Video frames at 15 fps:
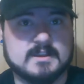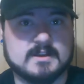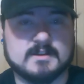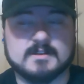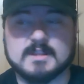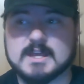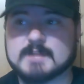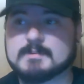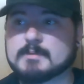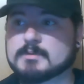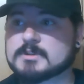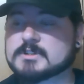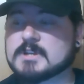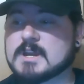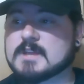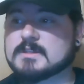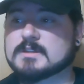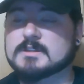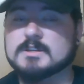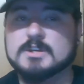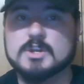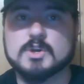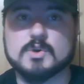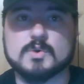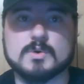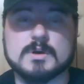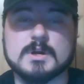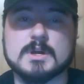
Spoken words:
There are a lot of people are saying that the new